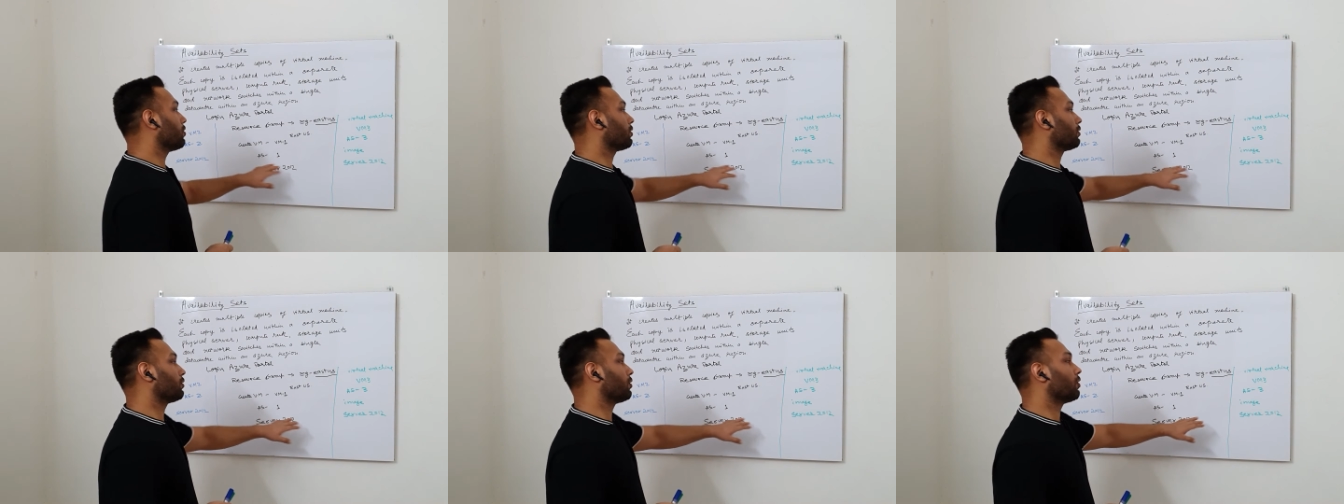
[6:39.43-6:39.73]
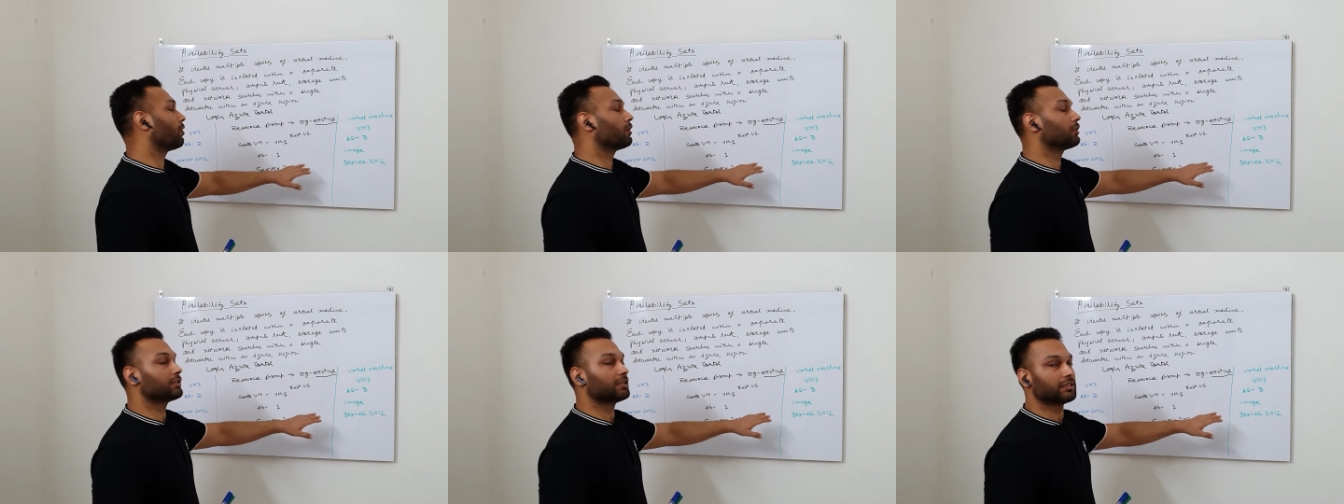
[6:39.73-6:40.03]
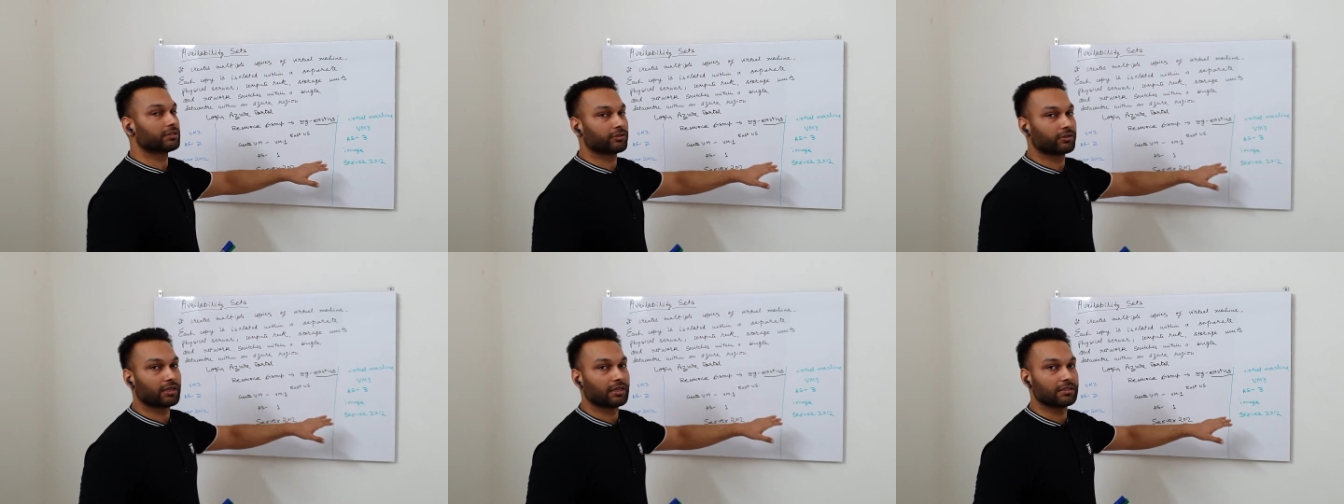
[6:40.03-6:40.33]
on all
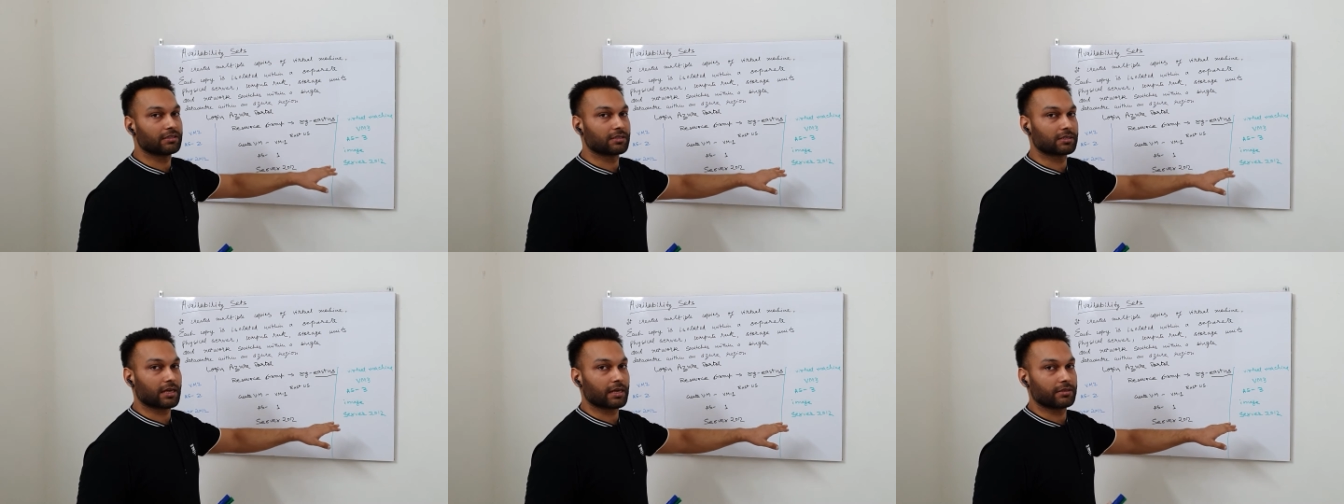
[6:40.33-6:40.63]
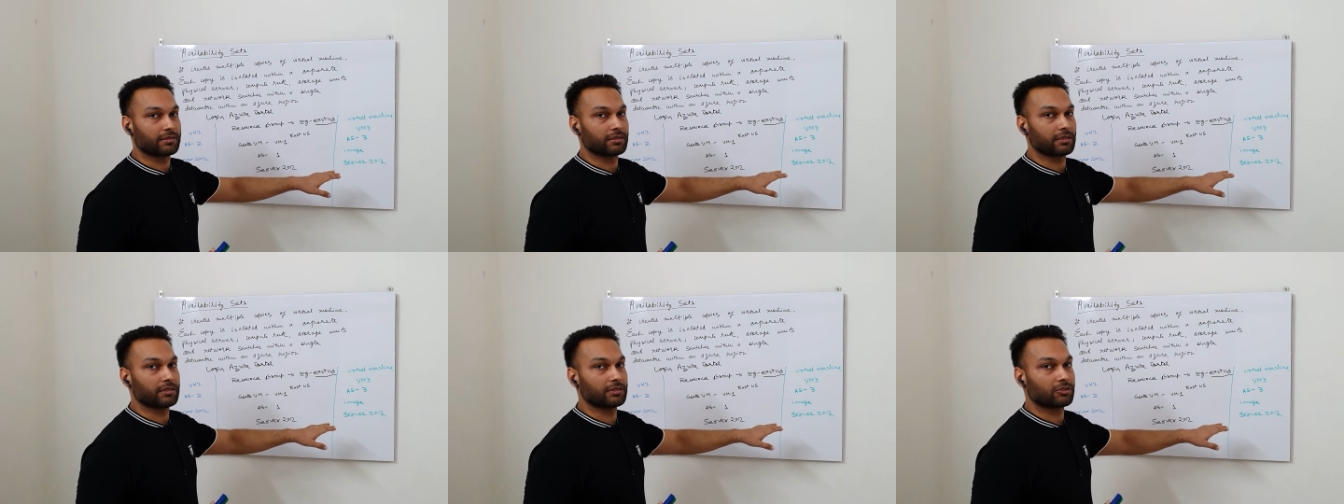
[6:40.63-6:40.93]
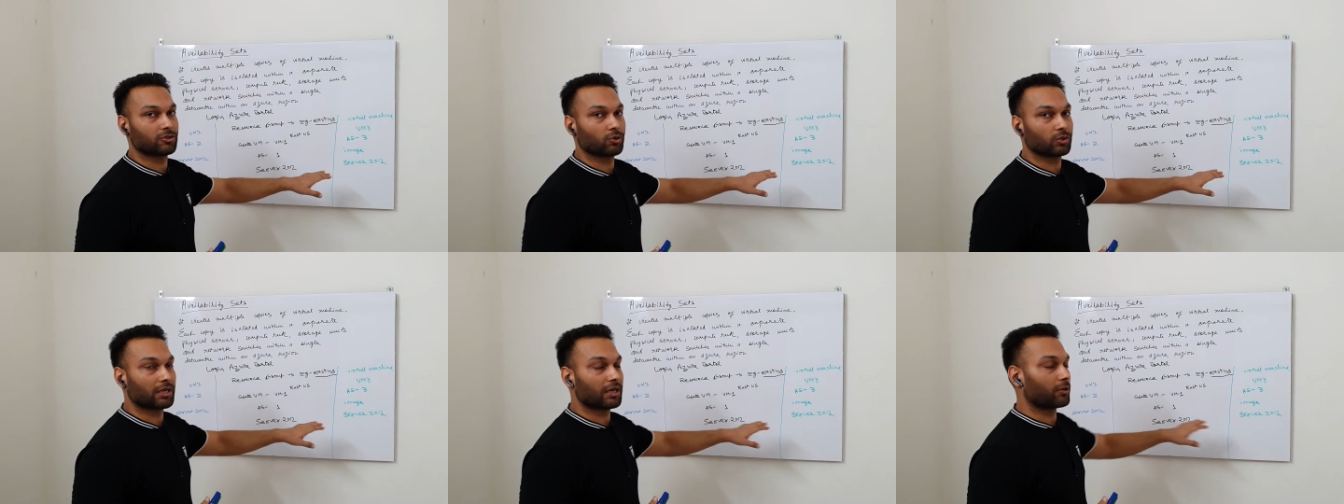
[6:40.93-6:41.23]
the three instances,
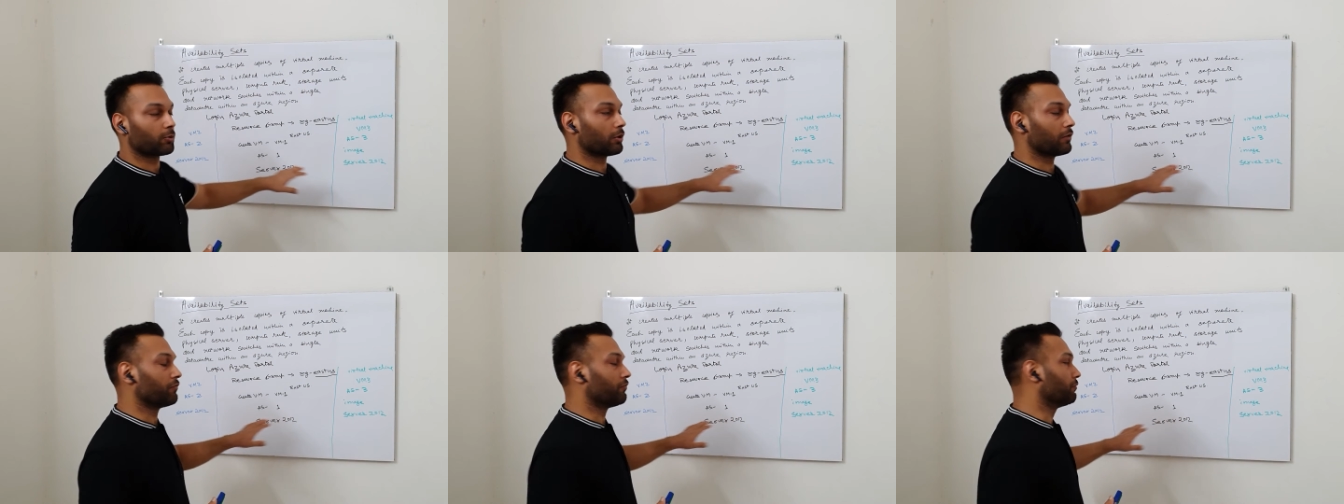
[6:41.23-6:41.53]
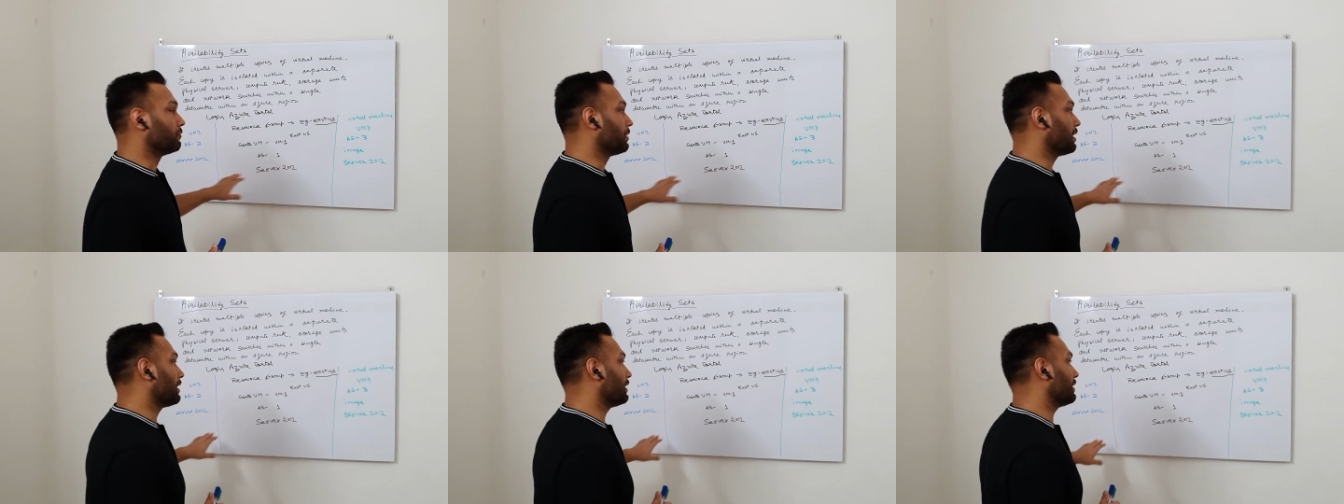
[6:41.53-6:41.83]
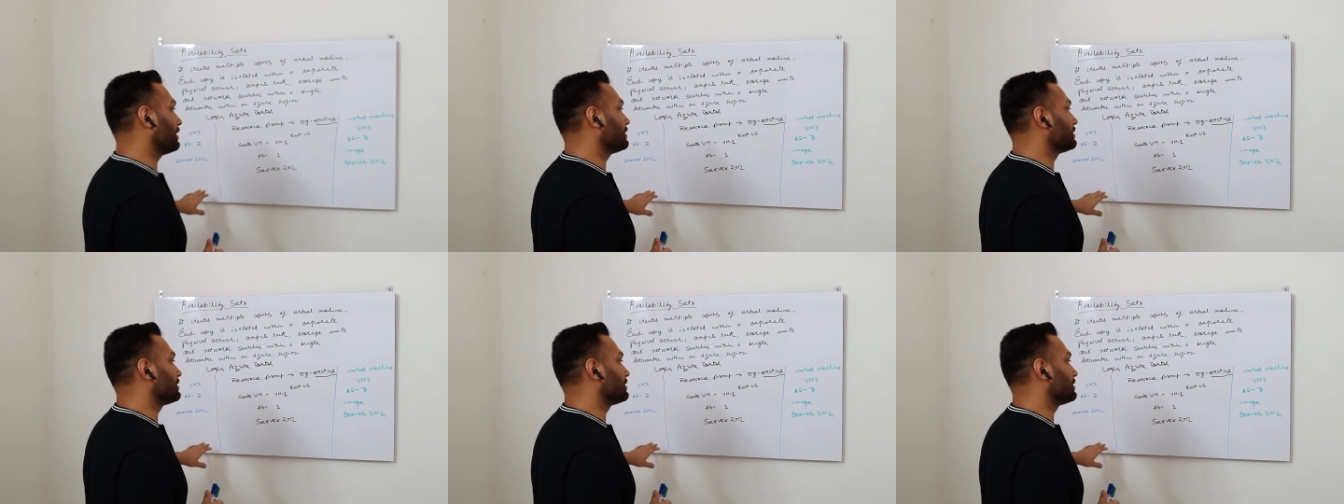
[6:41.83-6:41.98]
so that if one